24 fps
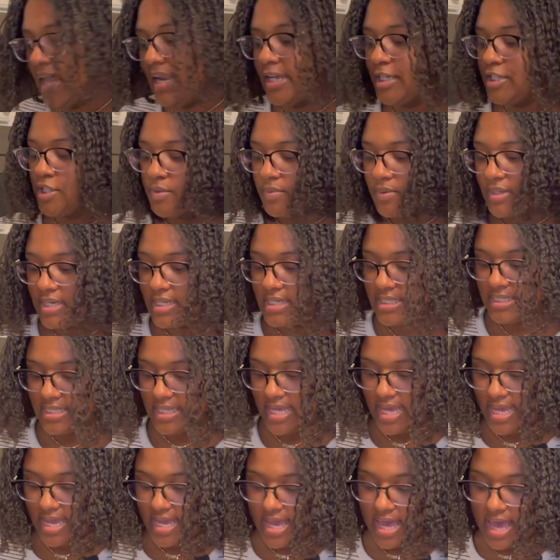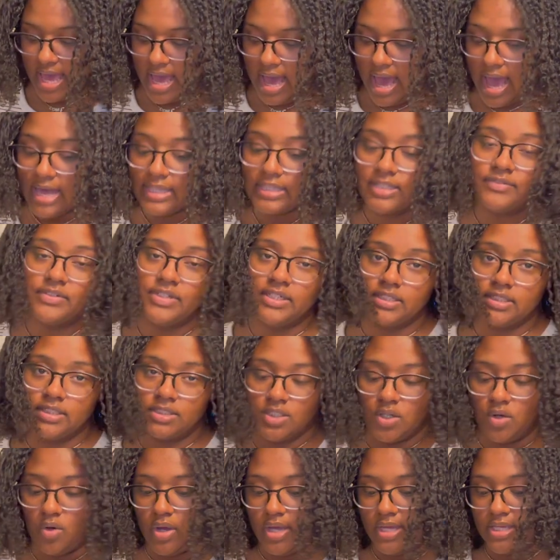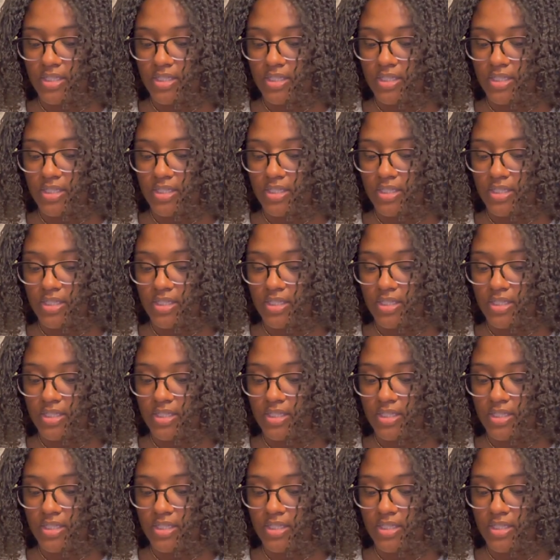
I do want to say, I live in Illinois,